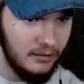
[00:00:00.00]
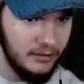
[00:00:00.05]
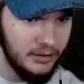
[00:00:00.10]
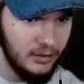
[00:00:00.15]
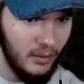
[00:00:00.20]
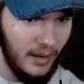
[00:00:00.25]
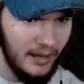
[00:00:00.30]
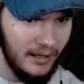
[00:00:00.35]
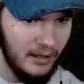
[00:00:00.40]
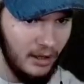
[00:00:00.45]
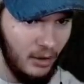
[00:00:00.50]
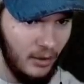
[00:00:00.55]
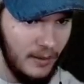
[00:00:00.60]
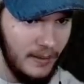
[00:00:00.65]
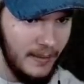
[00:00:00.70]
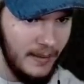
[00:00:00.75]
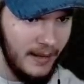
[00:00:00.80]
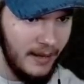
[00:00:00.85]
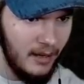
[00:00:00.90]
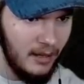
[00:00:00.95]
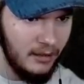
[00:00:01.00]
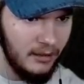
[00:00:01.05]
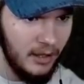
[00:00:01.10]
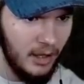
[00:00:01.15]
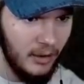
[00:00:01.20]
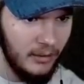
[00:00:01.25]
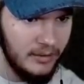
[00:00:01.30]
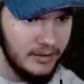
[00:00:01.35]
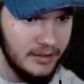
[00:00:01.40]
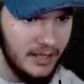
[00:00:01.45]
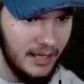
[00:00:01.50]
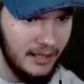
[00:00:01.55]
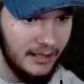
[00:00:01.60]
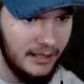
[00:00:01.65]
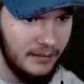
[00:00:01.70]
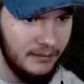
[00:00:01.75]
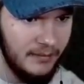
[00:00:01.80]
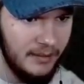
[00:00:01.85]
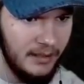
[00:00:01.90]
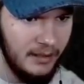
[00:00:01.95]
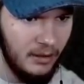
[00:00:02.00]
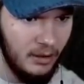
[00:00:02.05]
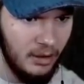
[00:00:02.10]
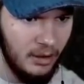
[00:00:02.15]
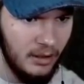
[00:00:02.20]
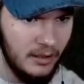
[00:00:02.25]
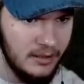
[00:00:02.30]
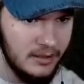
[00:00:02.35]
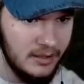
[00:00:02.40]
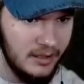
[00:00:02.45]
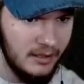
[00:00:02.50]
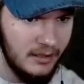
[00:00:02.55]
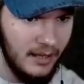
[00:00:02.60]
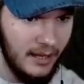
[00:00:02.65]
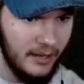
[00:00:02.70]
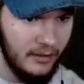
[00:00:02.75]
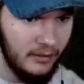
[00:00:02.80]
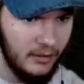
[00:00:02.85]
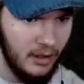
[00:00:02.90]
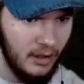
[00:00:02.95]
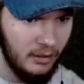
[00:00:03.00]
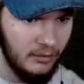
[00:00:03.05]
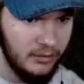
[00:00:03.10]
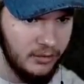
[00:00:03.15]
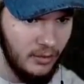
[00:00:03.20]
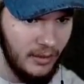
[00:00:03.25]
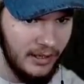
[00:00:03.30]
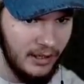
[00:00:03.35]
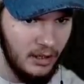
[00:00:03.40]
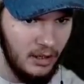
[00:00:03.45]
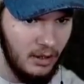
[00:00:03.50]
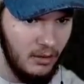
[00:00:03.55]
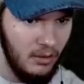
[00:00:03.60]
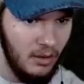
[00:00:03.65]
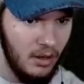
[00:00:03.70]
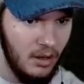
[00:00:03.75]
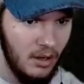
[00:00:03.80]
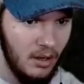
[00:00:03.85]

do I go in there? No, it's not letting me, or is it? I don't know. Do I go?